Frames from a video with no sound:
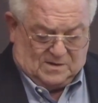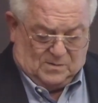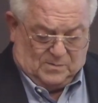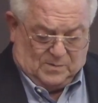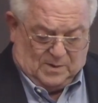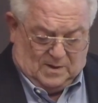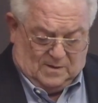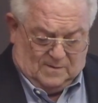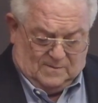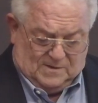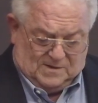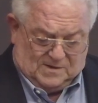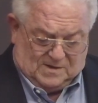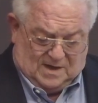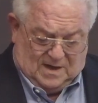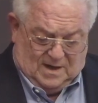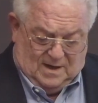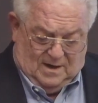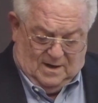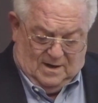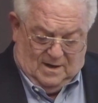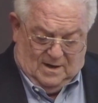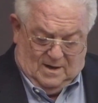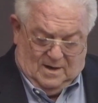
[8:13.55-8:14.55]

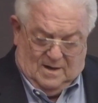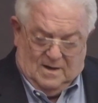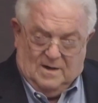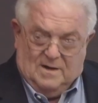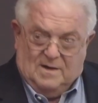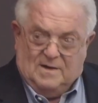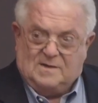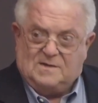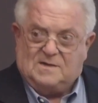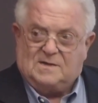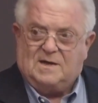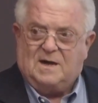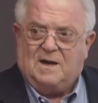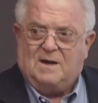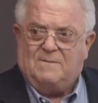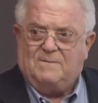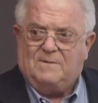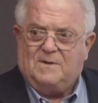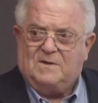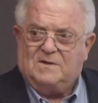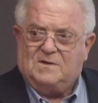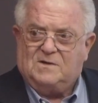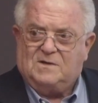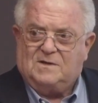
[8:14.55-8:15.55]
diplomacy
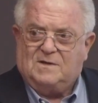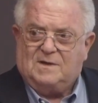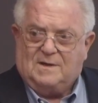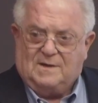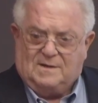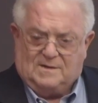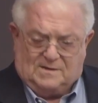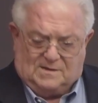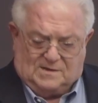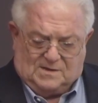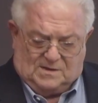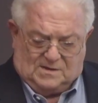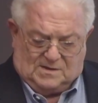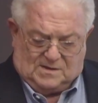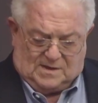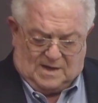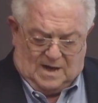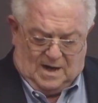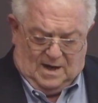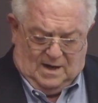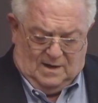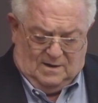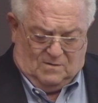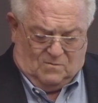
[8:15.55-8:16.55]
established and
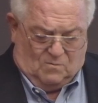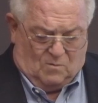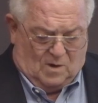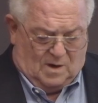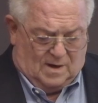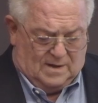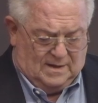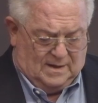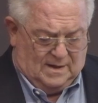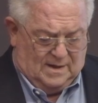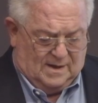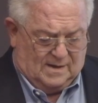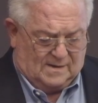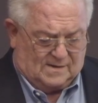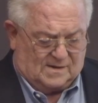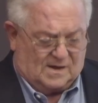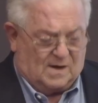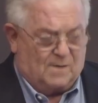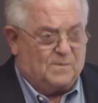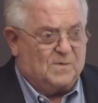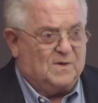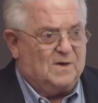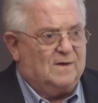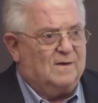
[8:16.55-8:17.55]
sustained widely
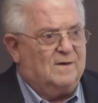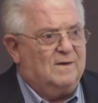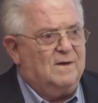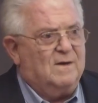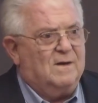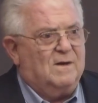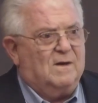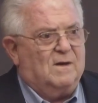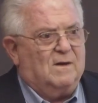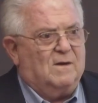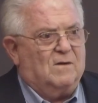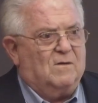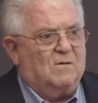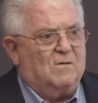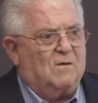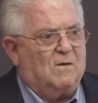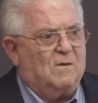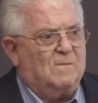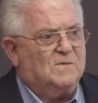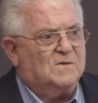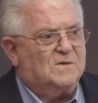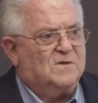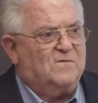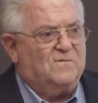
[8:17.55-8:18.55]
accepted
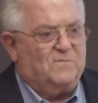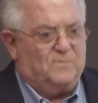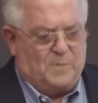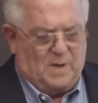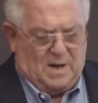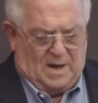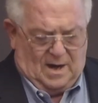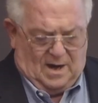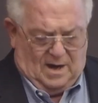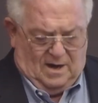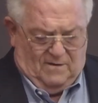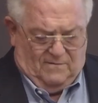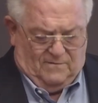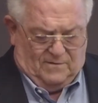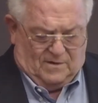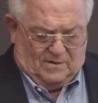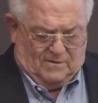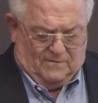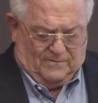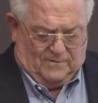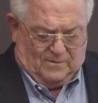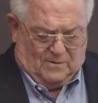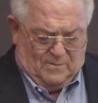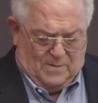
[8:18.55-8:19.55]
norms of
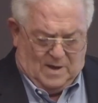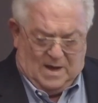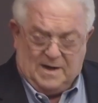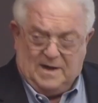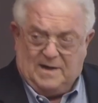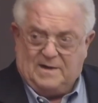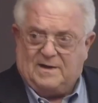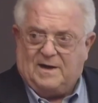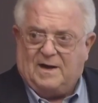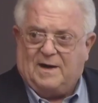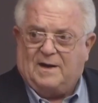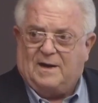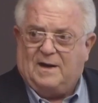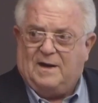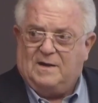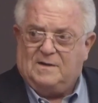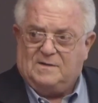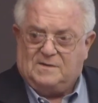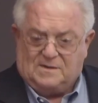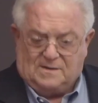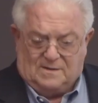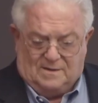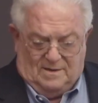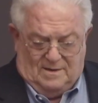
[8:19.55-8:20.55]
behavior for many
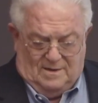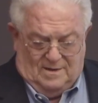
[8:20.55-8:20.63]
decades.